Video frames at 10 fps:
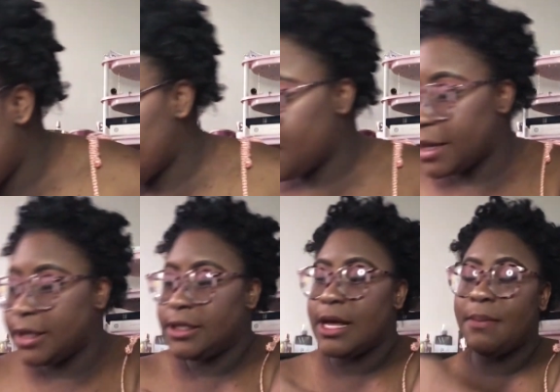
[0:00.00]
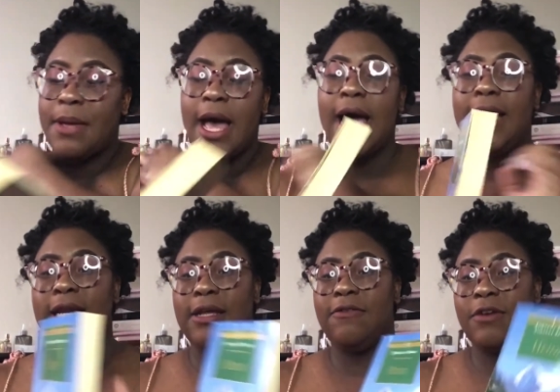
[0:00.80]
picked up
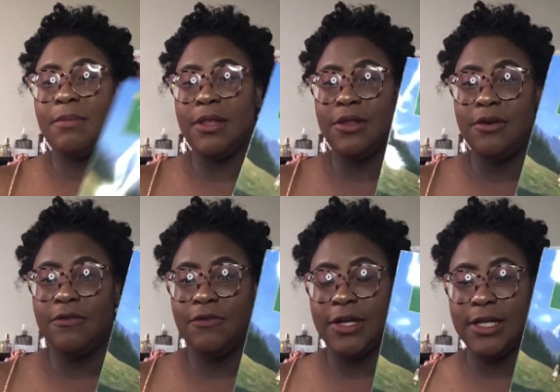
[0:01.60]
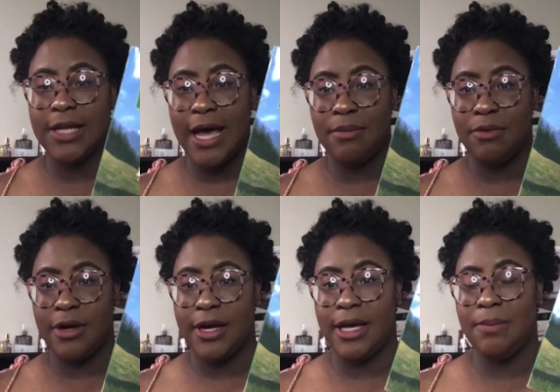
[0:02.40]
Heidi from a Little Free
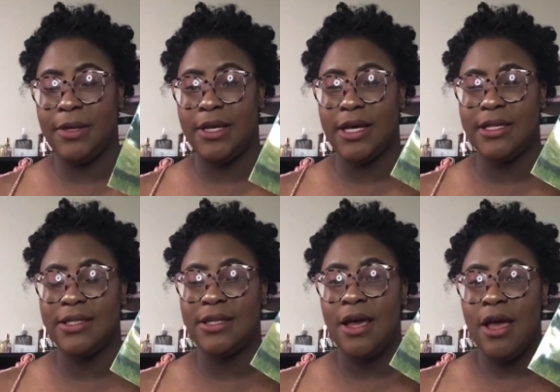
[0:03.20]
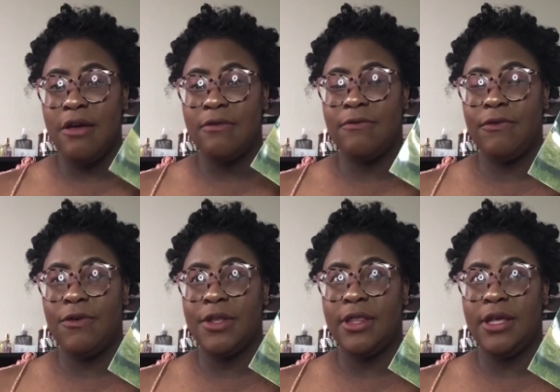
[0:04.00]
Library because
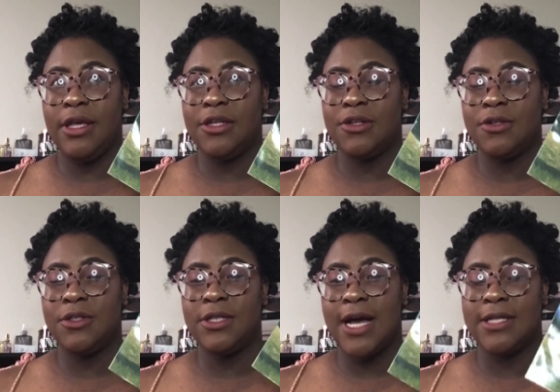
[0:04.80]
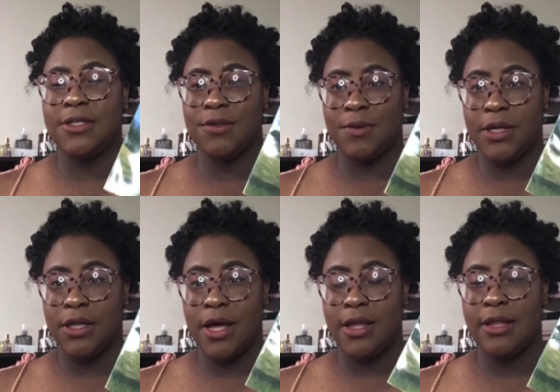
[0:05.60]
for the Children's Classics
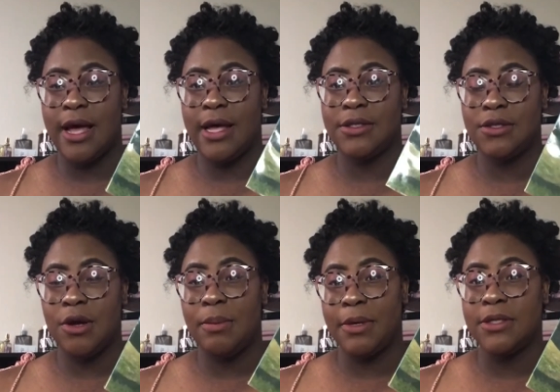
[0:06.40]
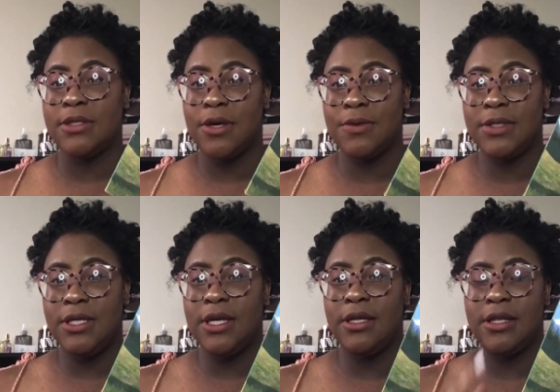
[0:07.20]
Readathon that Snow and Books is
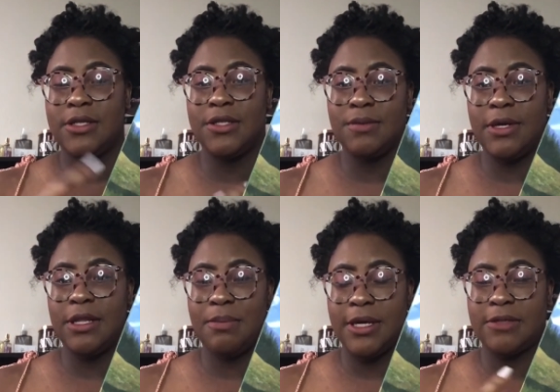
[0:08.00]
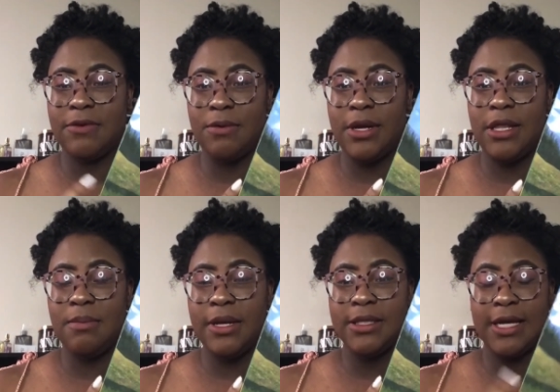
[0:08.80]
hosting, this is one of the picks for one of the
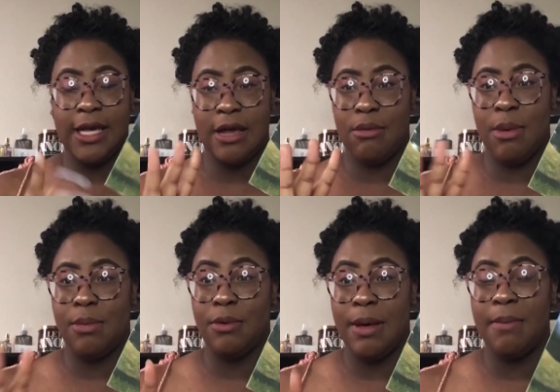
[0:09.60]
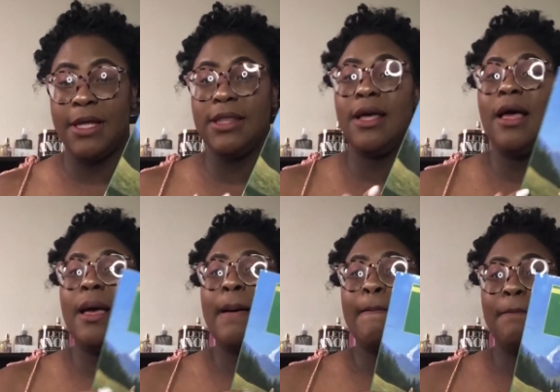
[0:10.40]
months. I can't remember what month,
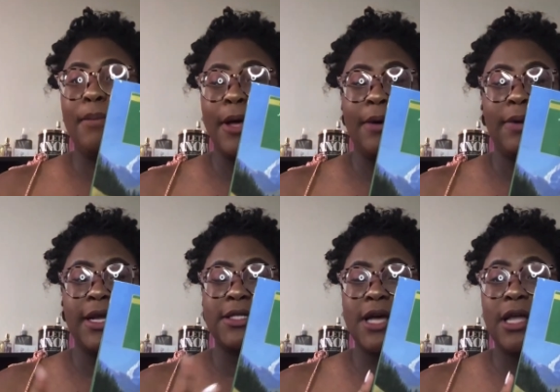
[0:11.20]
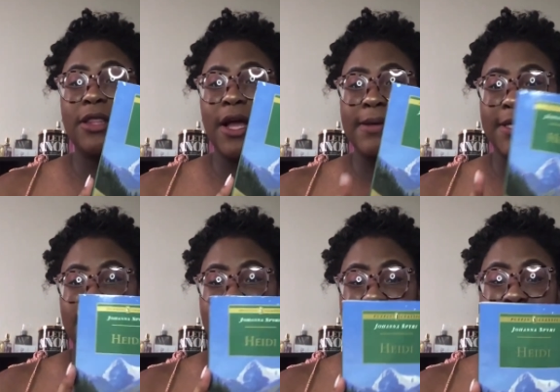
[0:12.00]
but when I saw it there, I was like,
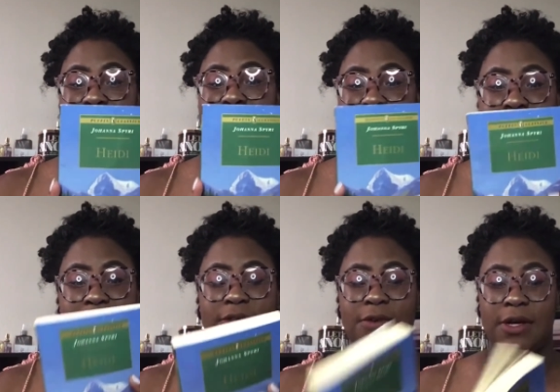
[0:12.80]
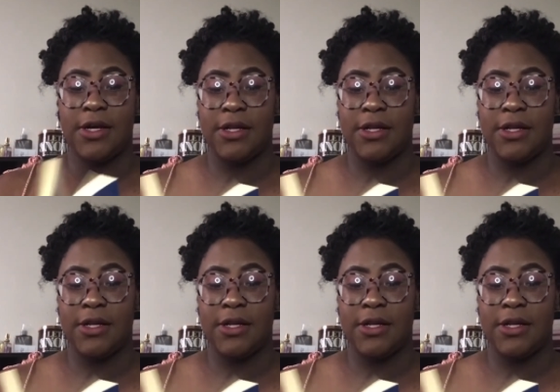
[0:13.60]
okay, I need this for